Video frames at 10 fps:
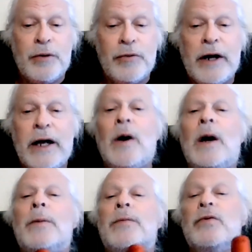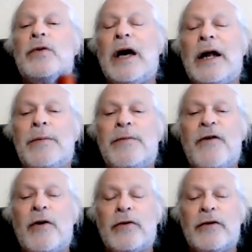But right now I'm kind
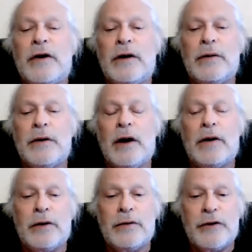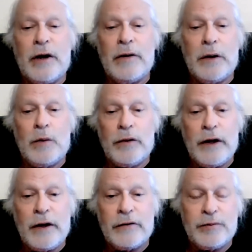of focusing on the thyroid
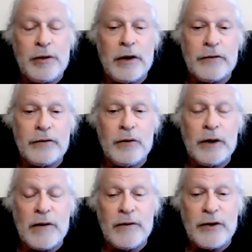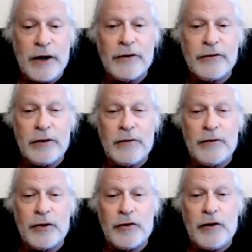with this, plus doing everything else I do
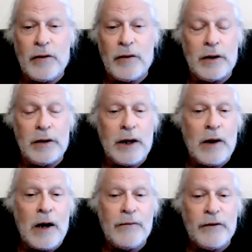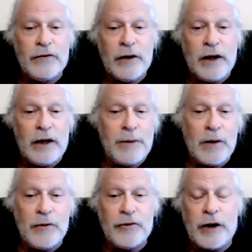for the thyroid. Now, obviously,
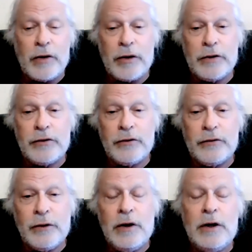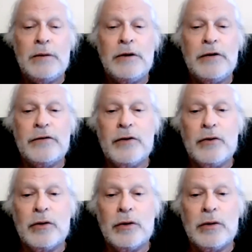anybody with thyroid issues, please
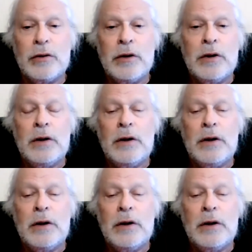Google